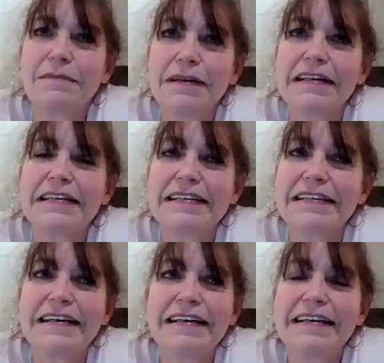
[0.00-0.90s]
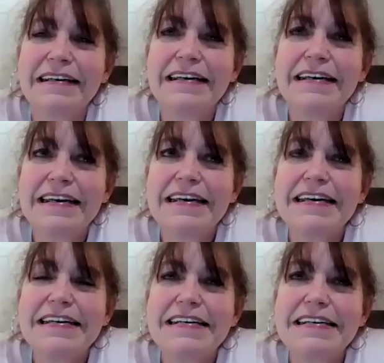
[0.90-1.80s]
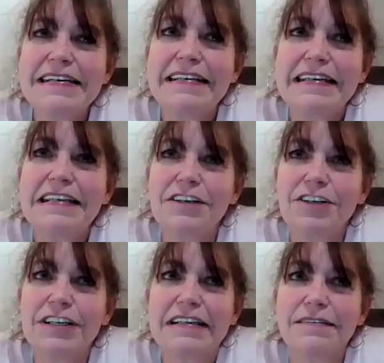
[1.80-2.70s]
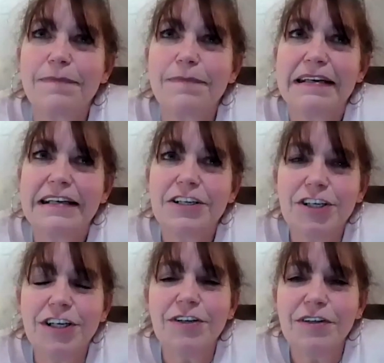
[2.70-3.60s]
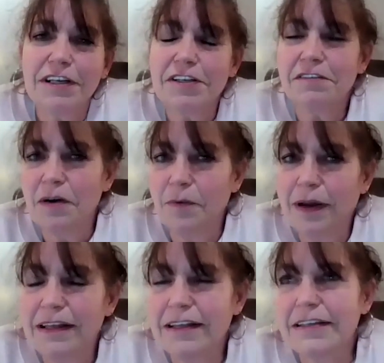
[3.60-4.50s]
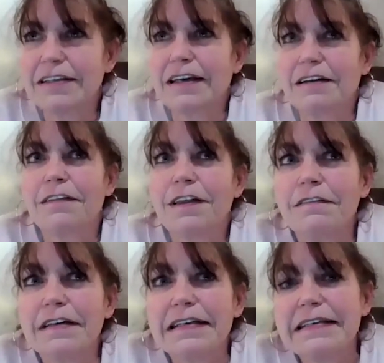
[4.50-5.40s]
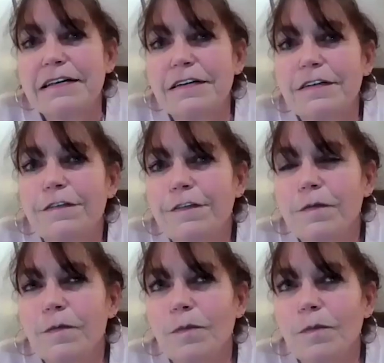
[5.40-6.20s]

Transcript: I mean, it's easier just to pay attention and do things the right way than to kind of run the risk of,